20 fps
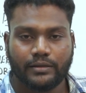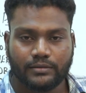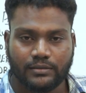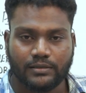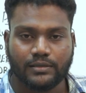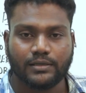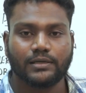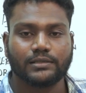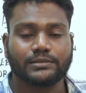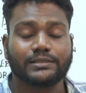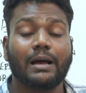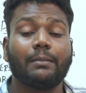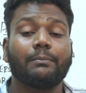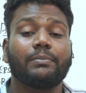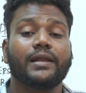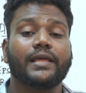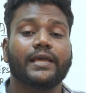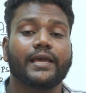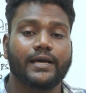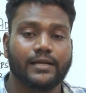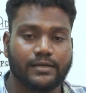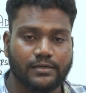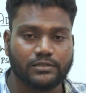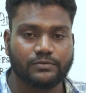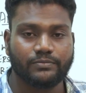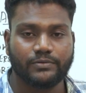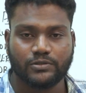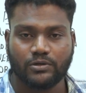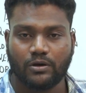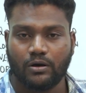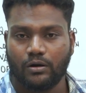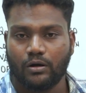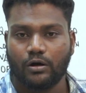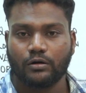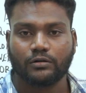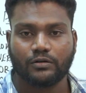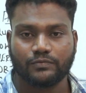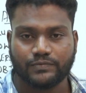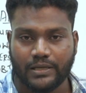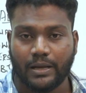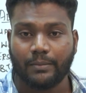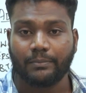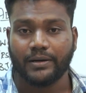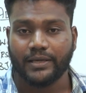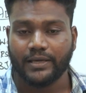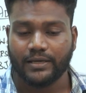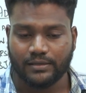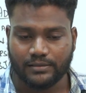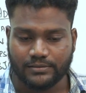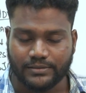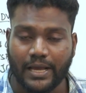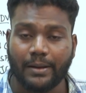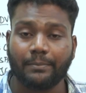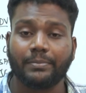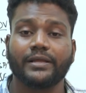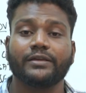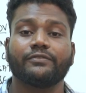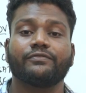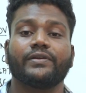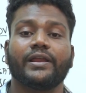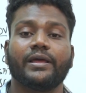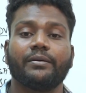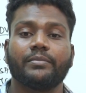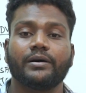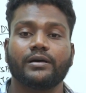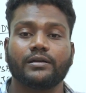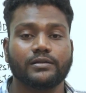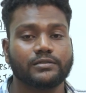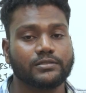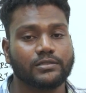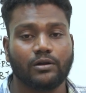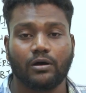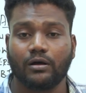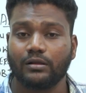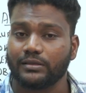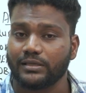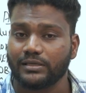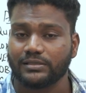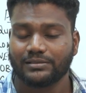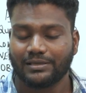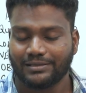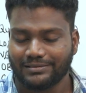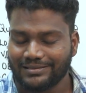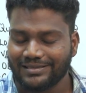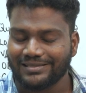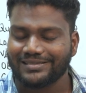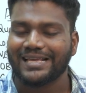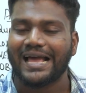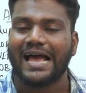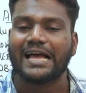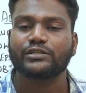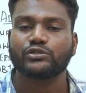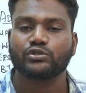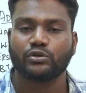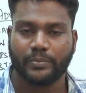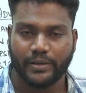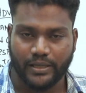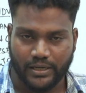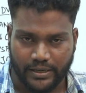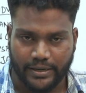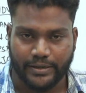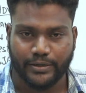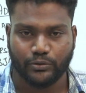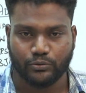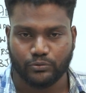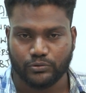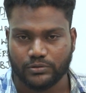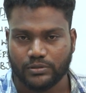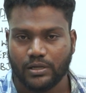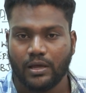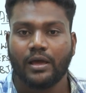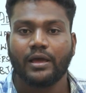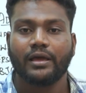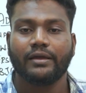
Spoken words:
The sampling errors, we saw a lot of sampling errors, sampling frame errors and all these things. This has to be reduced.